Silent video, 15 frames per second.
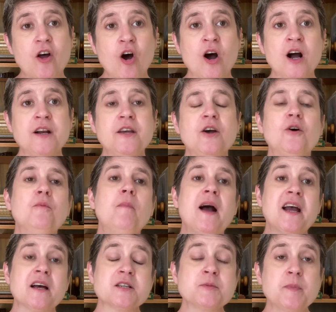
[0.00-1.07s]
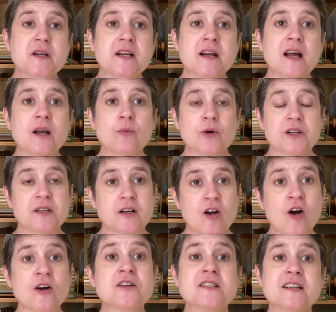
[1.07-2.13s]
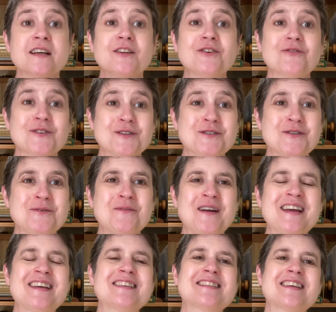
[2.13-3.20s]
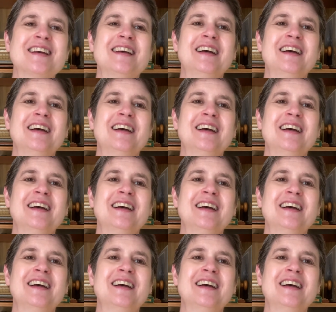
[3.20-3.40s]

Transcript: audio, my husband and I were in the car together for two weeks.